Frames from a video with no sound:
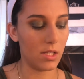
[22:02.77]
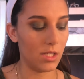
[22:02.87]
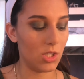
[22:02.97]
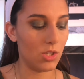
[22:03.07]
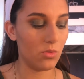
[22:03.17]
I
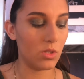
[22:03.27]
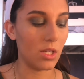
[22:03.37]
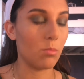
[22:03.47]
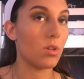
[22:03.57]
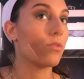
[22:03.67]
like to do is
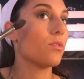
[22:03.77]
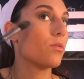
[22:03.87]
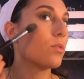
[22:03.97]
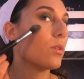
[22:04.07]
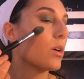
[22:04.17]
like put
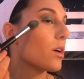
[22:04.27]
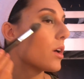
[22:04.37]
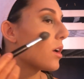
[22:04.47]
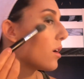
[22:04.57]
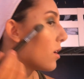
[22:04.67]

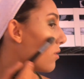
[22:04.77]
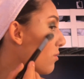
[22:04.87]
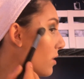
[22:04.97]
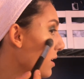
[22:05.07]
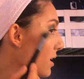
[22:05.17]
a
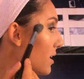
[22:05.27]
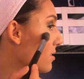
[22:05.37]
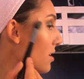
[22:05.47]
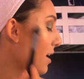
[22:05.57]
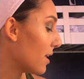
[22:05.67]
really
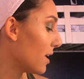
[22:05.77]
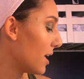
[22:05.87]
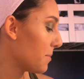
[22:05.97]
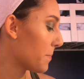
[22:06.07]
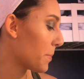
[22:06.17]
nice
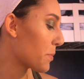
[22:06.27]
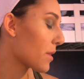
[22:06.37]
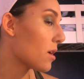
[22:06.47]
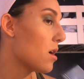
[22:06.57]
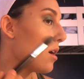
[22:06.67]
highlight
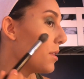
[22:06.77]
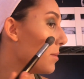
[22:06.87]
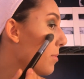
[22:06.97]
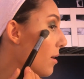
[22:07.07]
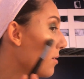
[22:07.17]
on
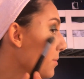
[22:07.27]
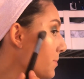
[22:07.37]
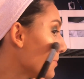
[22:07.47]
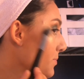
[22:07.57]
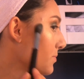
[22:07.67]
the bottom
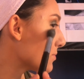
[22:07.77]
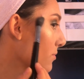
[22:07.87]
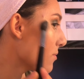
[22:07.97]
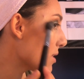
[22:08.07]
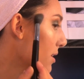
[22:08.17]

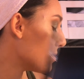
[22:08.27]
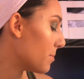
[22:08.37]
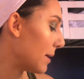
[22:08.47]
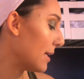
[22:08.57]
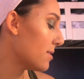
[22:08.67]
as
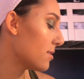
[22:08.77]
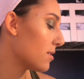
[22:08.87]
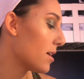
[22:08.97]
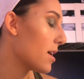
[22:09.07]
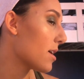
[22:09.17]
a
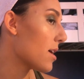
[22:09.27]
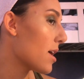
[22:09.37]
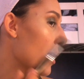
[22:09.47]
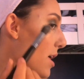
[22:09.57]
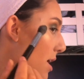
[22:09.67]
base,
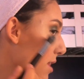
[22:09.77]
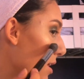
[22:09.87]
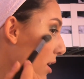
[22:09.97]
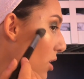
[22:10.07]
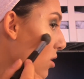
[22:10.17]

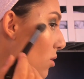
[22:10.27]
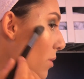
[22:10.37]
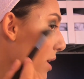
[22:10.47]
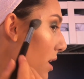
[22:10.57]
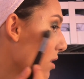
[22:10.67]
and then
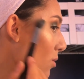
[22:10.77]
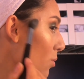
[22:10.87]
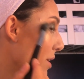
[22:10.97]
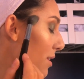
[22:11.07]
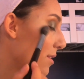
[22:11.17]
go
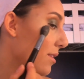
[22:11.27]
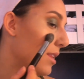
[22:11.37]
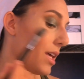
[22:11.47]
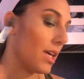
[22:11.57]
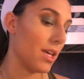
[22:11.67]
in with
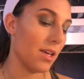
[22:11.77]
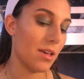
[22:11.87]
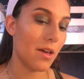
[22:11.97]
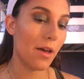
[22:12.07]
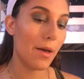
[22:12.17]

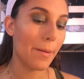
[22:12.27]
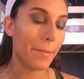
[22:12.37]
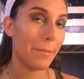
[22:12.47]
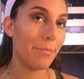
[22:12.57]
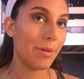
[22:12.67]
the
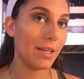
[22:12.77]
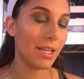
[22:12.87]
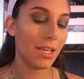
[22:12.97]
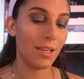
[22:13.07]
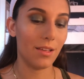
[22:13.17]

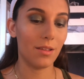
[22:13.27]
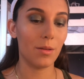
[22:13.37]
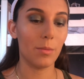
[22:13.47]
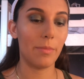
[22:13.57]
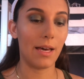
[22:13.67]
Bunny
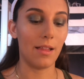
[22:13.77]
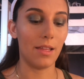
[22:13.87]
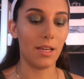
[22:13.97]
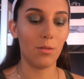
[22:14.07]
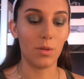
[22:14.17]

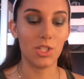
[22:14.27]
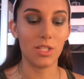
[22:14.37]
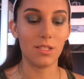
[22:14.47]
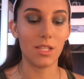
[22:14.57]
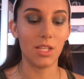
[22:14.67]
palette, which
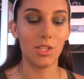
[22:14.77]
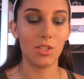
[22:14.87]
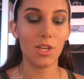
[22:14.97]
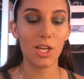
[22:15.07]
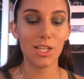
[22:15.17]
is the